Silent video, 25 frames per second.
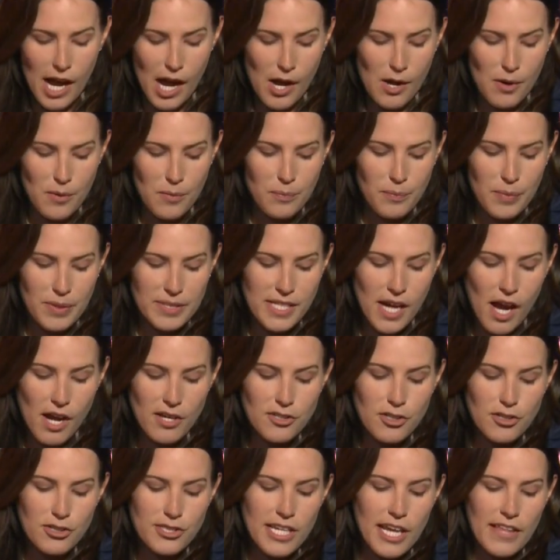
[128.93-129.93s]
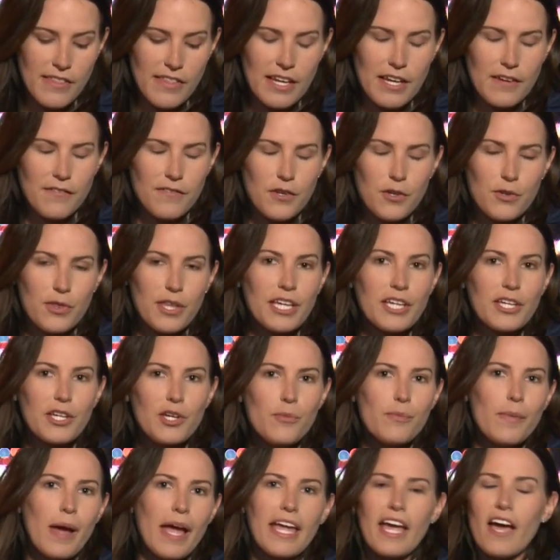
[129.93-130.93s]
uh, but doctors say that if you think
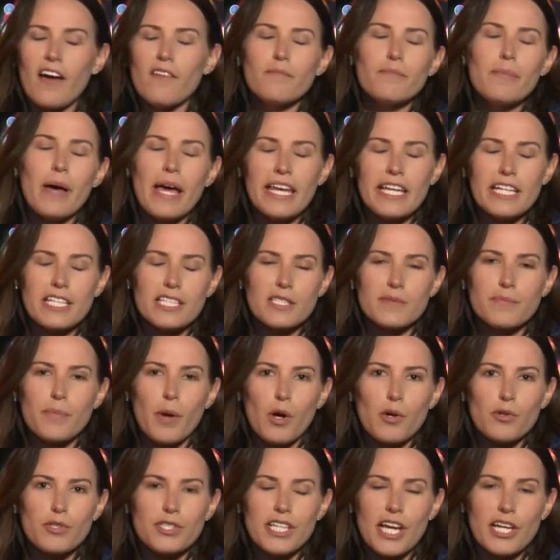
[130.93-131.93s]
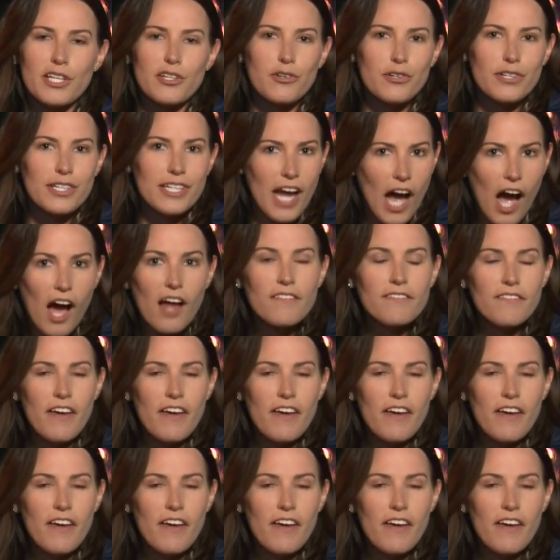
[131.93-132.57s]
you may have been exposed and you're not